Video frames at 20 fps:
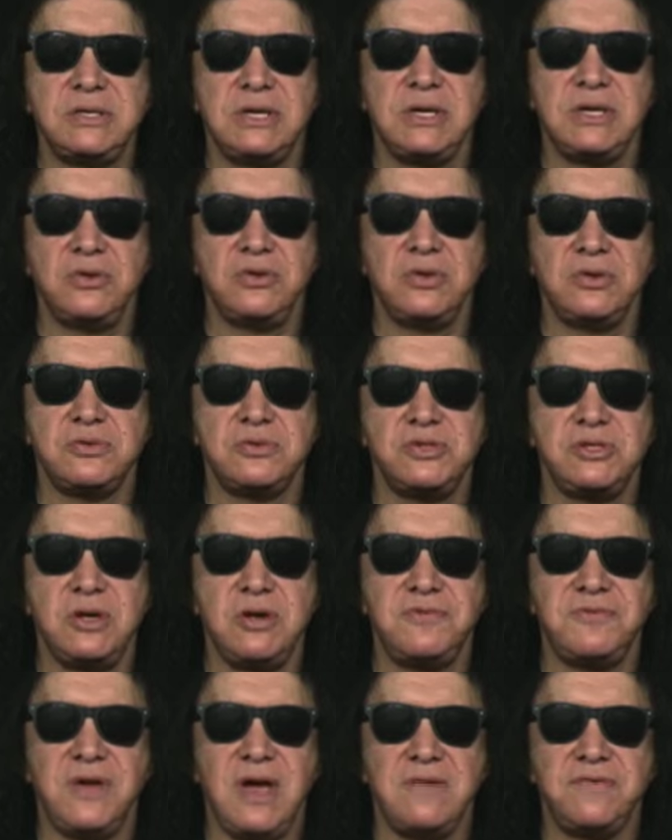to tell you the
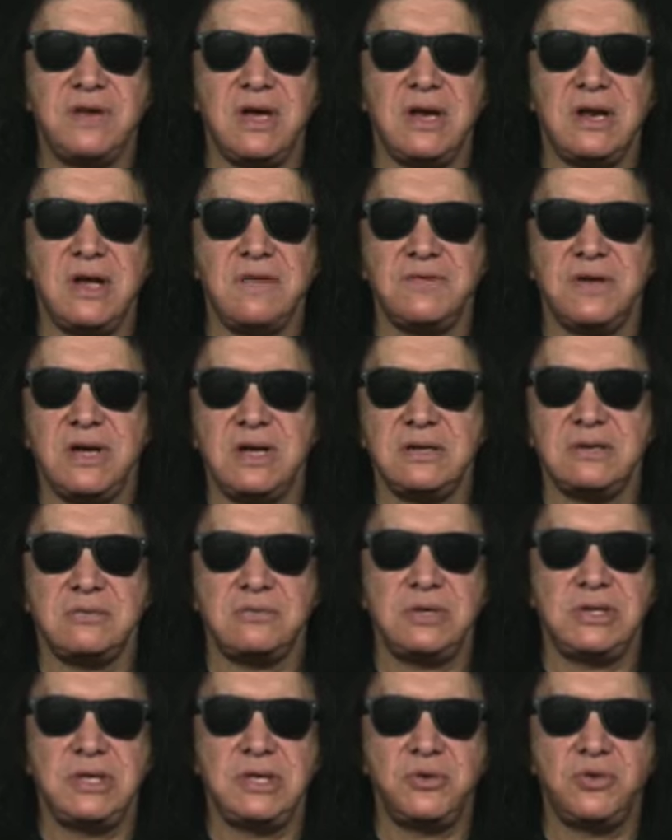stuff I've got. I've got
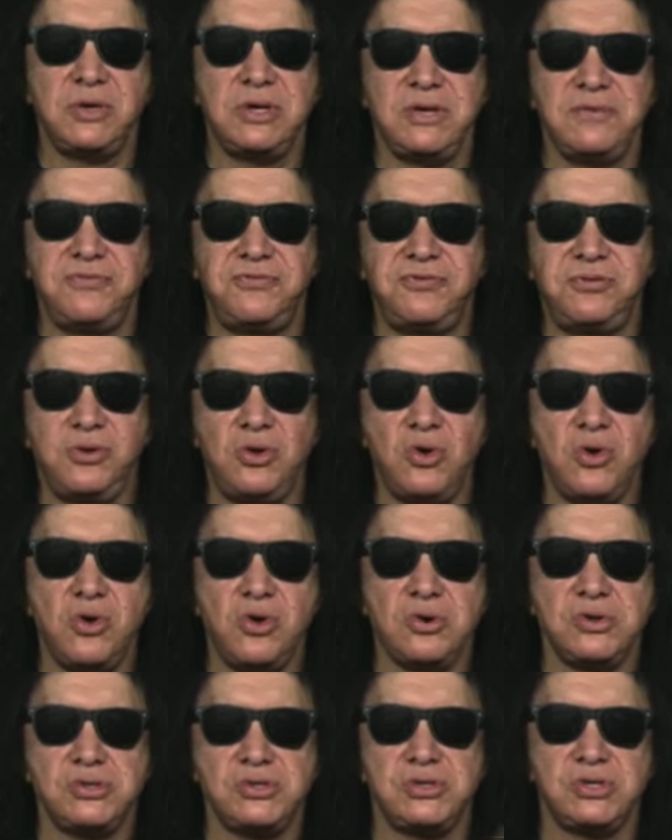literally
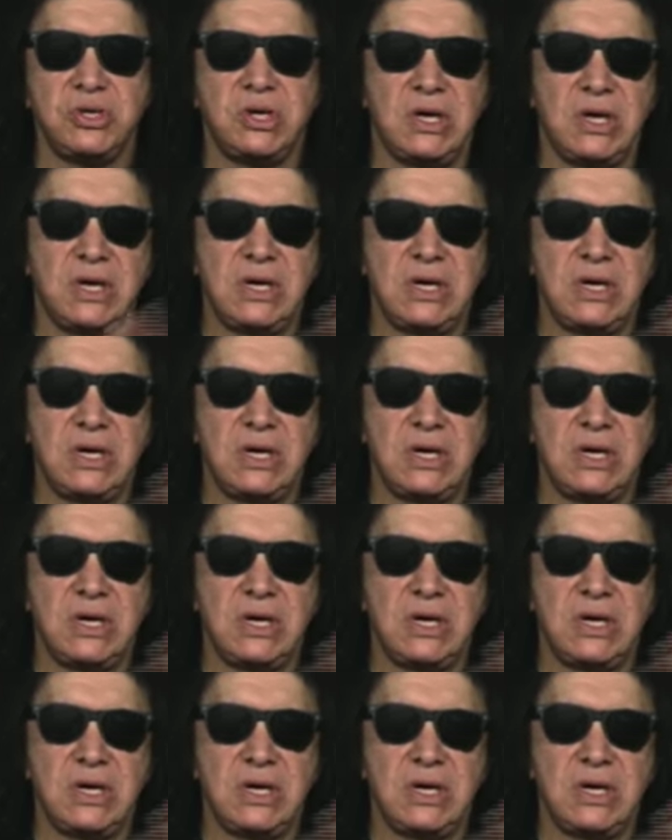floors,